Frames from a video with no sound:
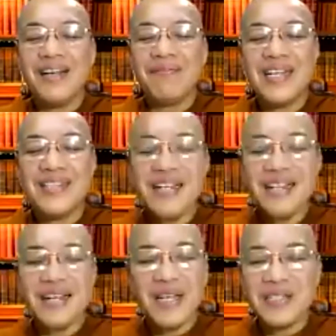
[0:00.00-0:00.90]
If they
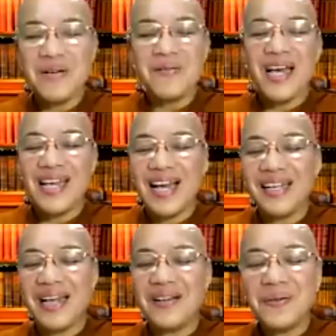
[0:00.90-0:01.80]
think that it's okay,
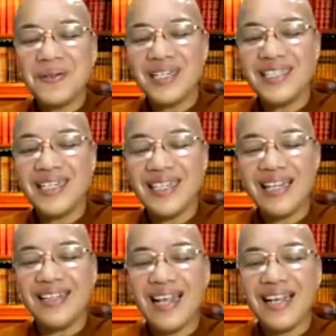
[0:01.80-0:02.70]
I can do it,
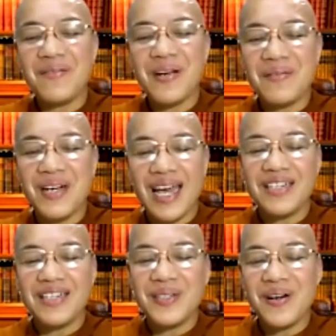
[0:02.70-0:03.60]
then they can go
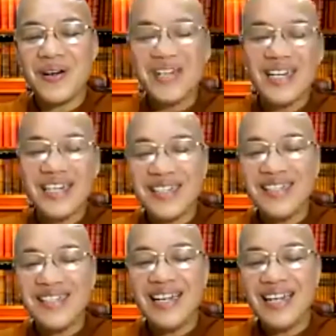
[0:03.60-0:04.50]
ahead with
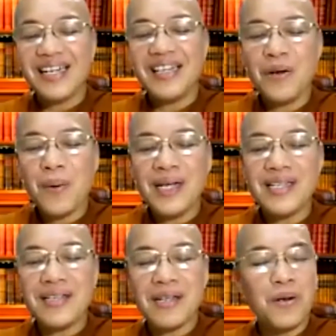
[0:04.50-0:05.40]
ordination.
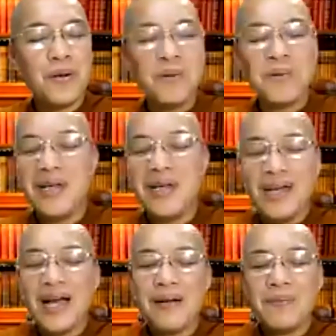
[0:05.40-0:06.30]
Otherwise, they said, oh,
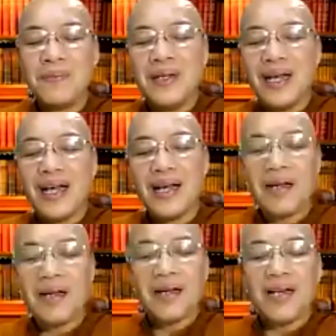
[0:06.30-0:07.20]
um,
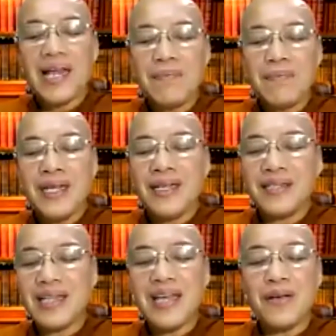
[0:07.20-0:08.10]
let me
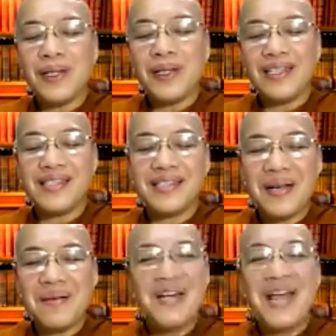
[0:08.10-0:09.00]
stay with the
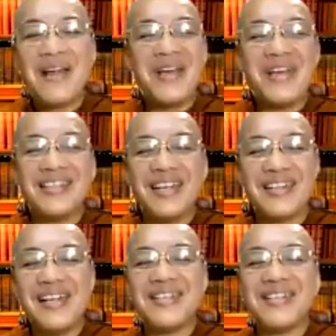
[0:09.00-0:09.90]
samaneris.
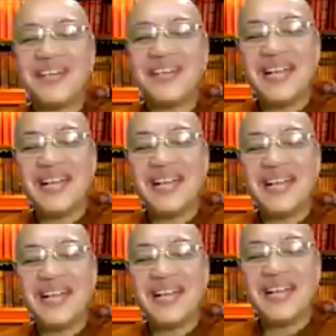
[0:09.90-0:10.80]
It's easier and
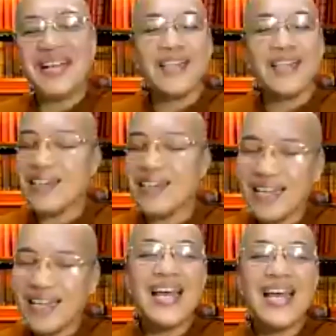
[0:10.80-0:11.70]
safer for us
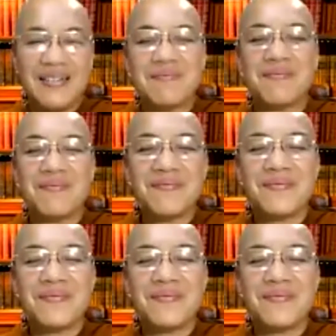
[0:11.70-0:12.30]
than they can.